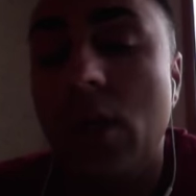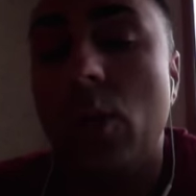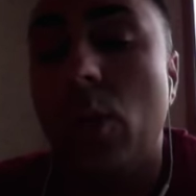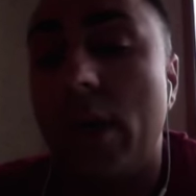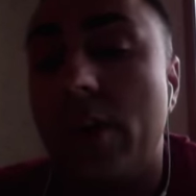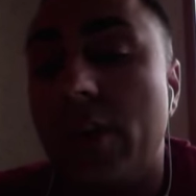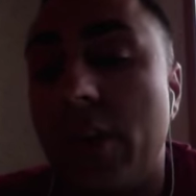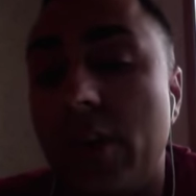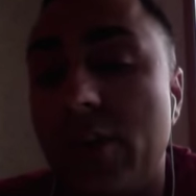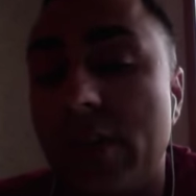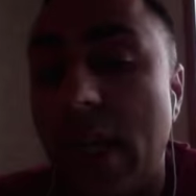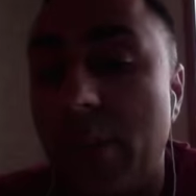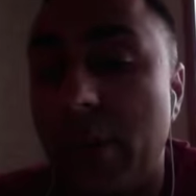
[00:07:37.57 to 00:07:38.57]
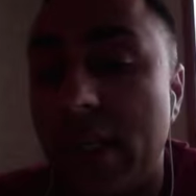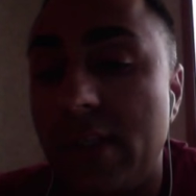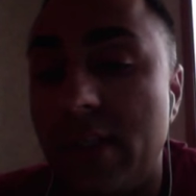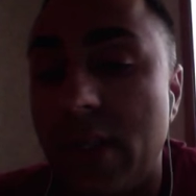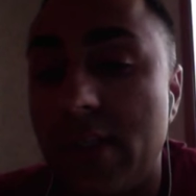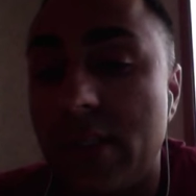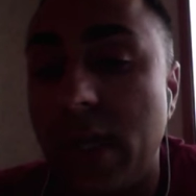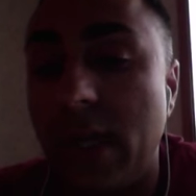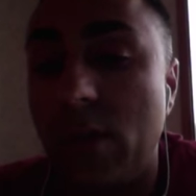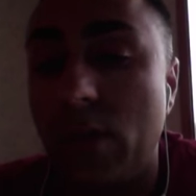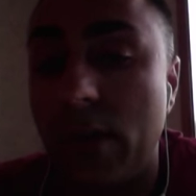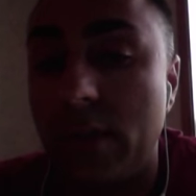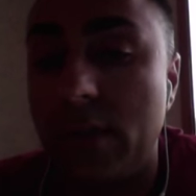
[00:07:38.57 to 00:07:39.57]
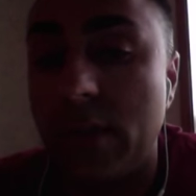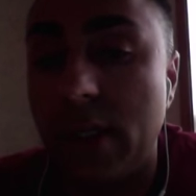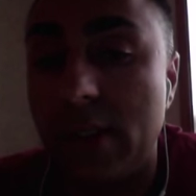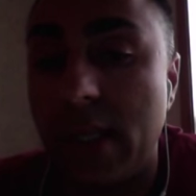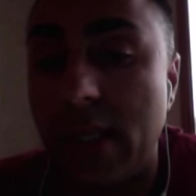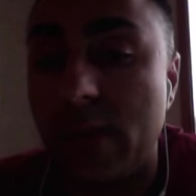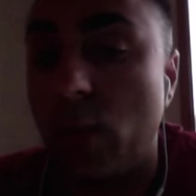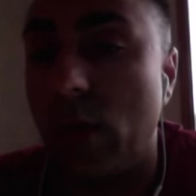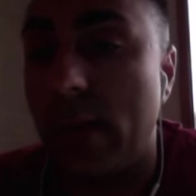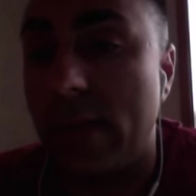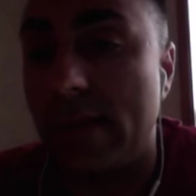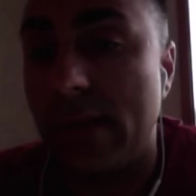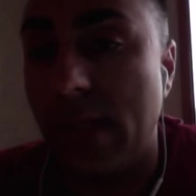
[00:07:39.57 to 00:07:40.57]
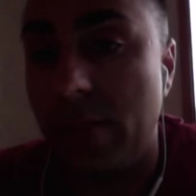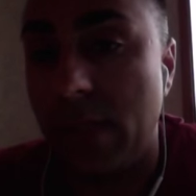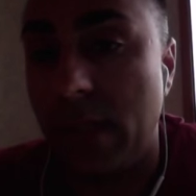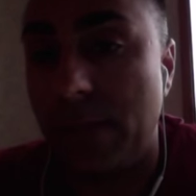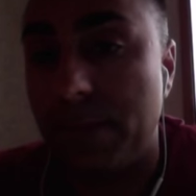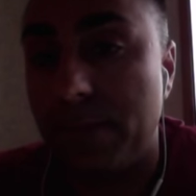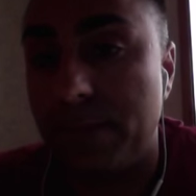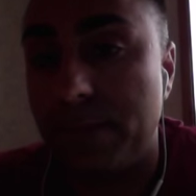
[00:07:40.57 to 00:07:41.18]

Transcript: Whether you use MLS.ca or Realtor.ca, it's one and the same thing.